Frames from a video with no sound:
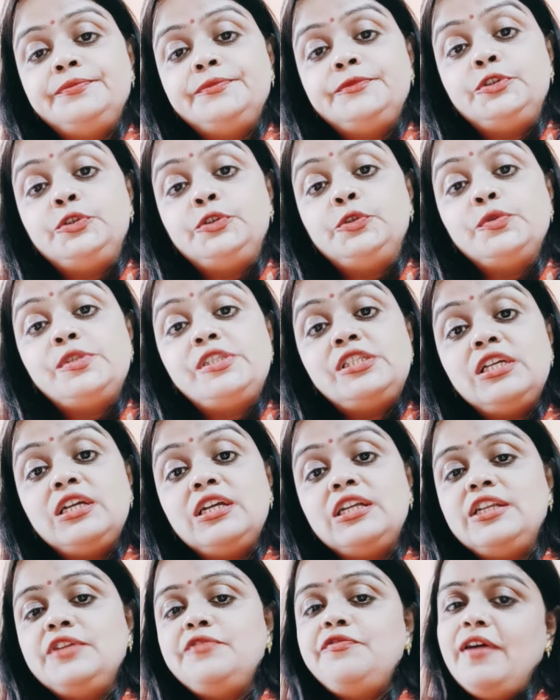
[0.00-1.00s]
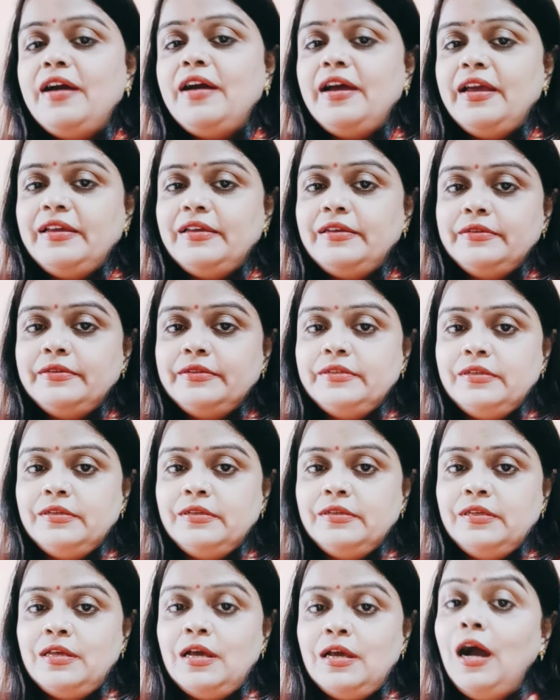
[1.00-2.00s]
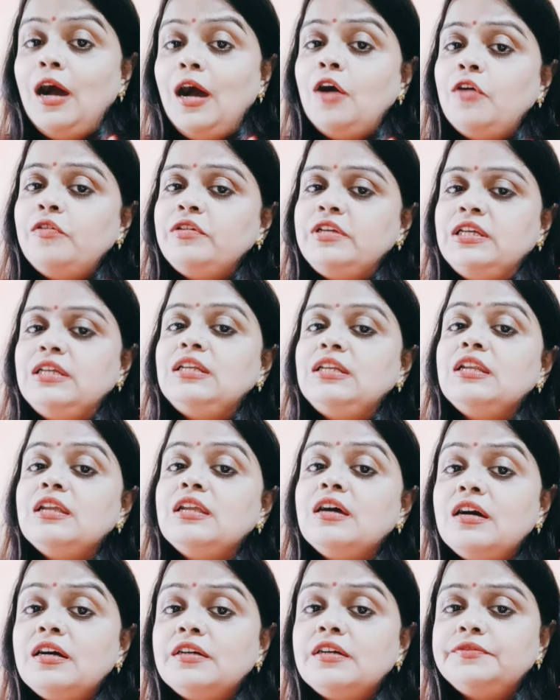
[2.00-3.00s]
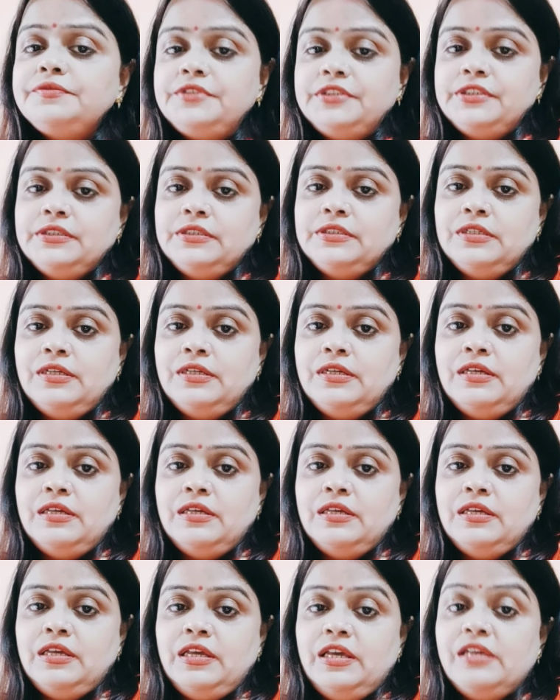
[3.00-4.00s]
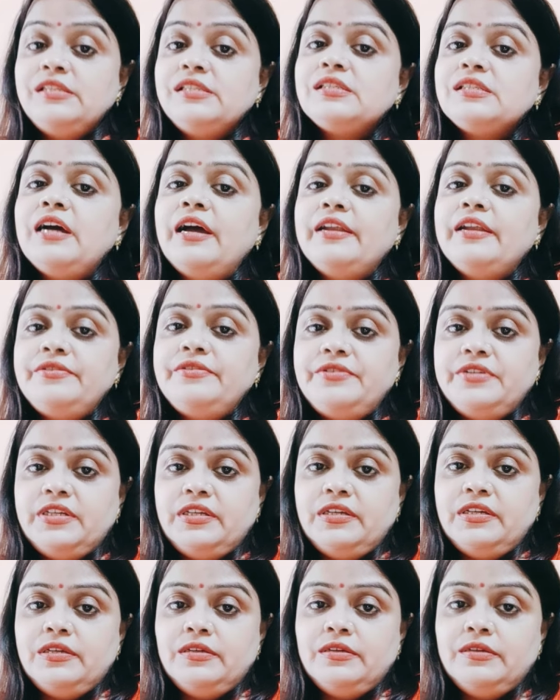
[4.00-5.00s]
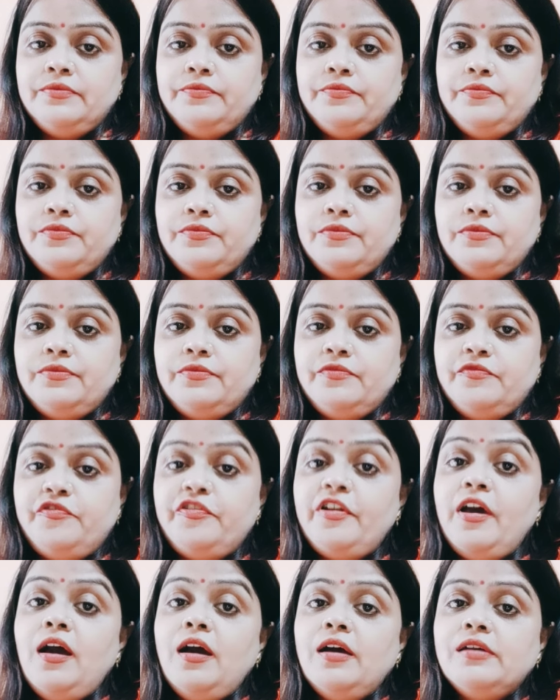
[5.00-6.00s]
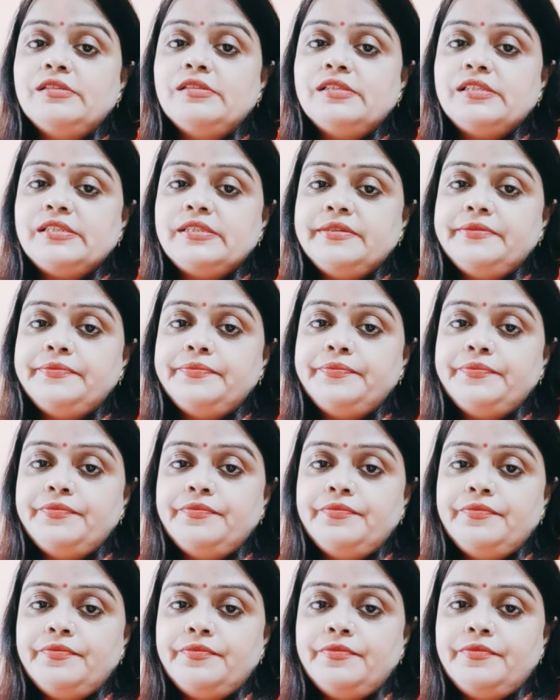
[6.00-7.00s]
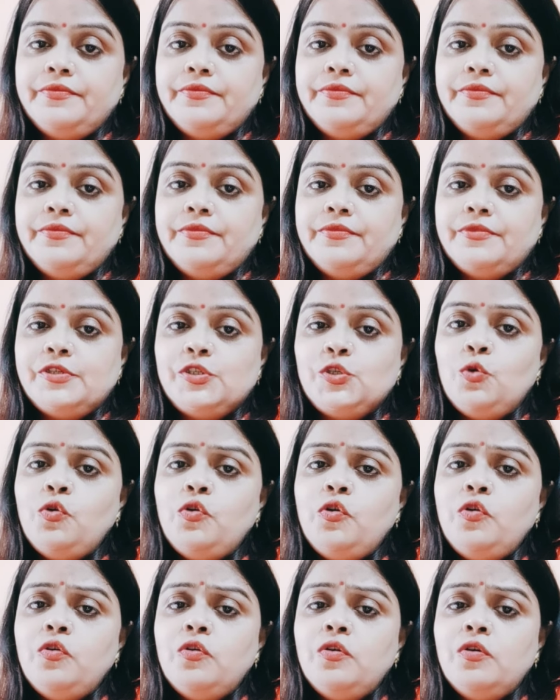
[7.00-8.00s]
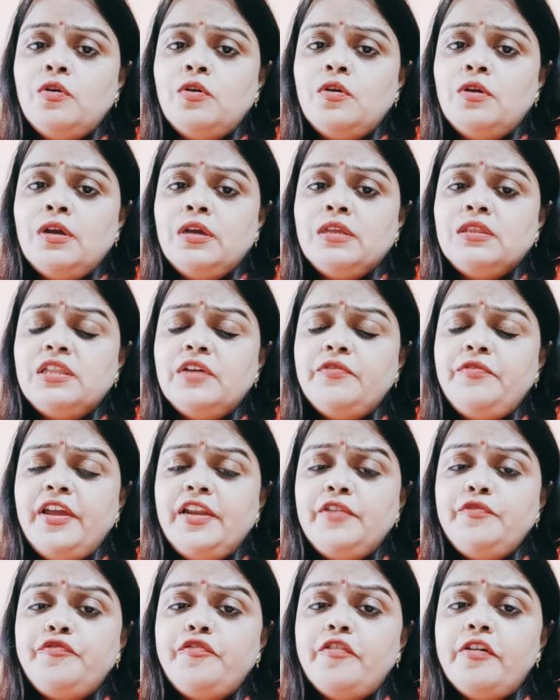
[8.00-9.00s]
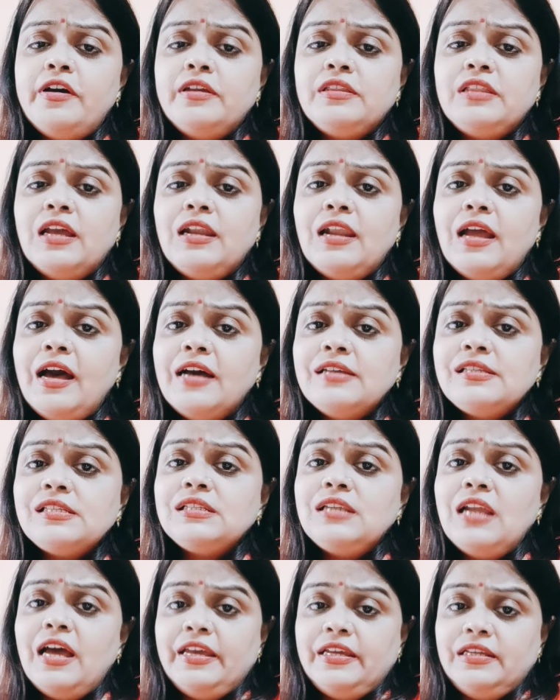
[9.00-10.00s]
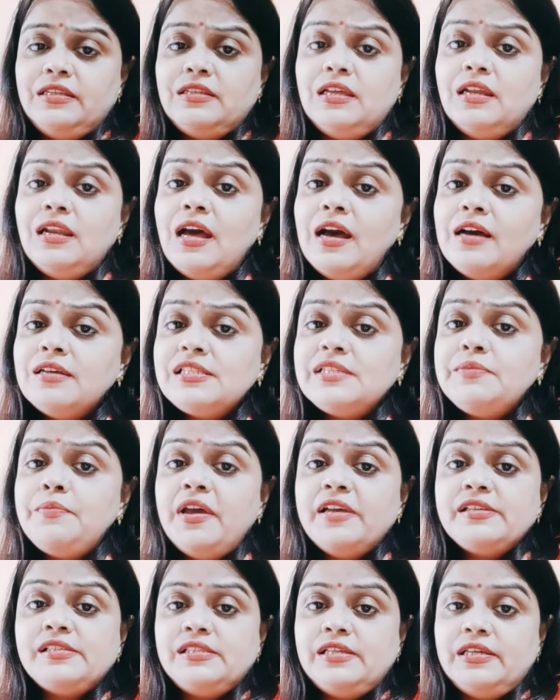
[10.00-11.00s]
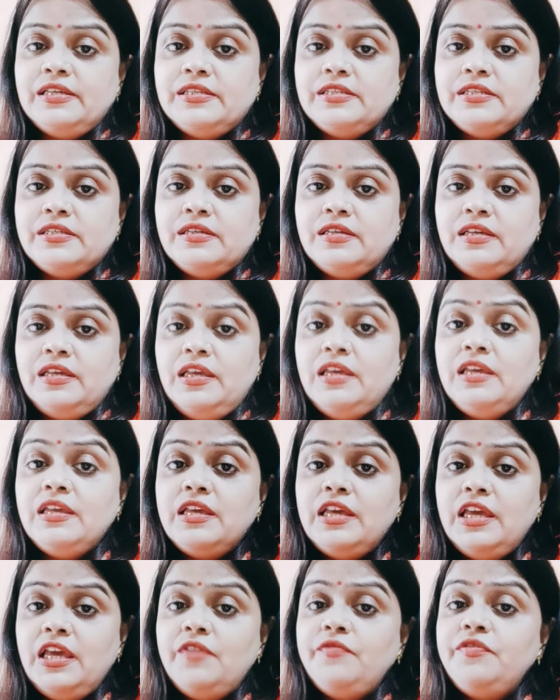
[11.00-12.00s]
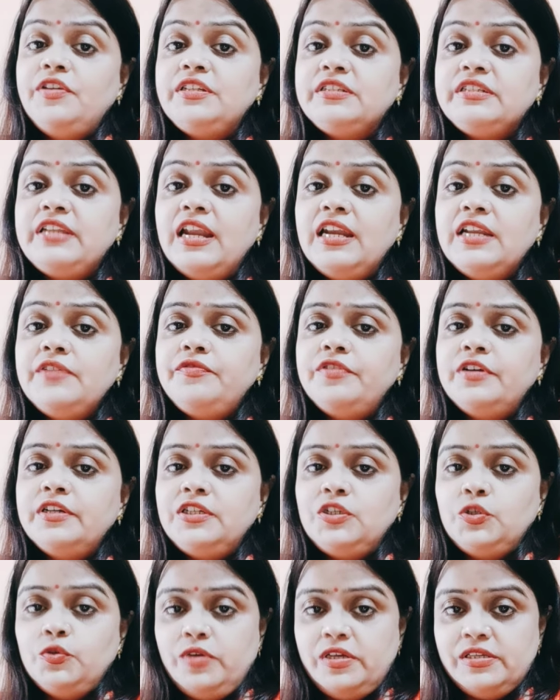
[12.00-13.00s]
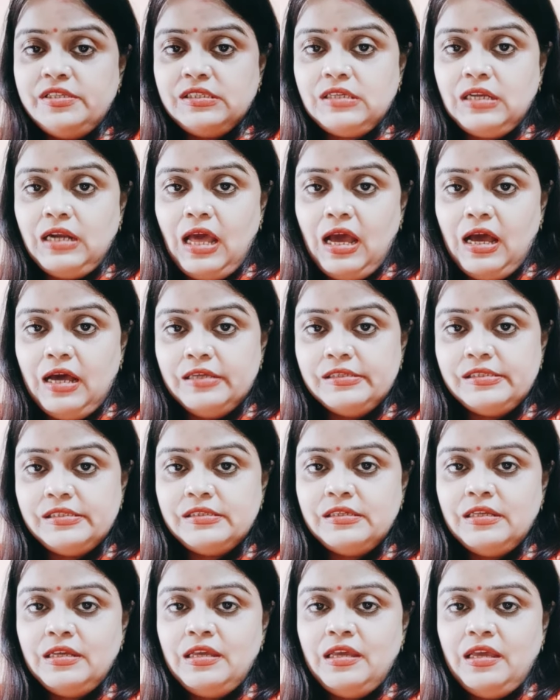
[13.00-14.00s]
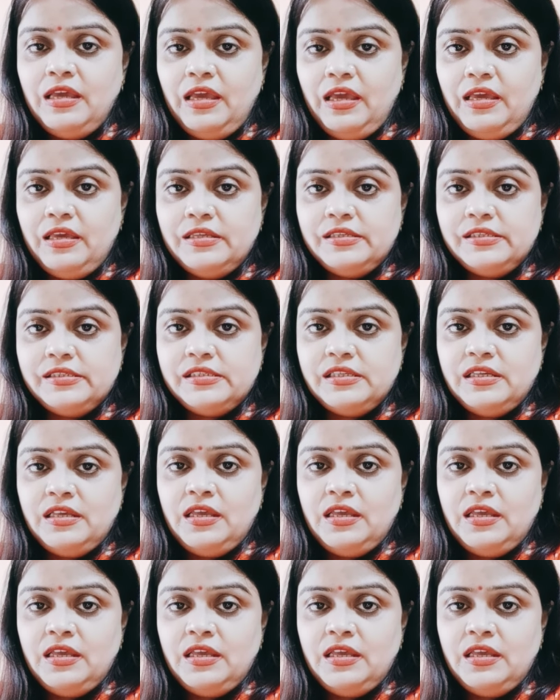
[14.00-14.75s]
to signify how he loved his country, France. So, the last line, the last message he delivered to his class is,